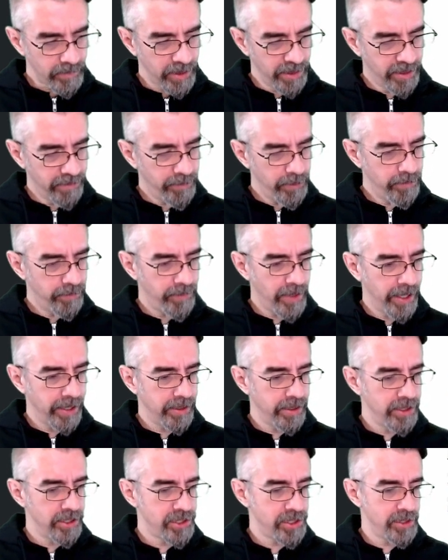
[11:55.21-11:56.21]
If you find
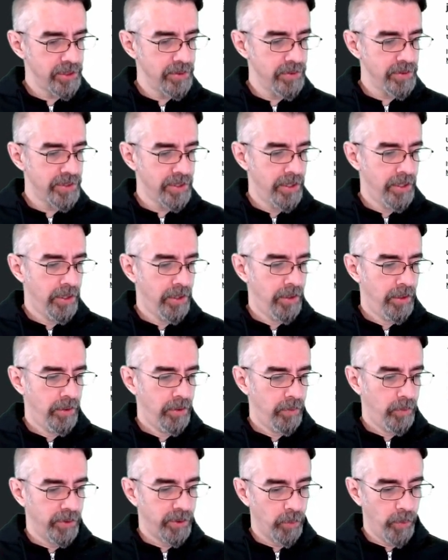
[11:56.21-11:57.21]
issues
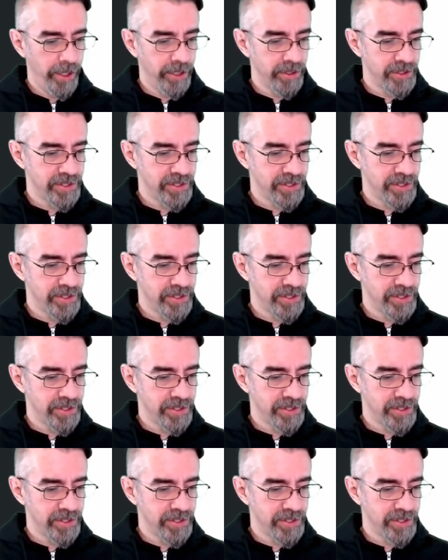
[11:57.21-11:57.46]
with the way your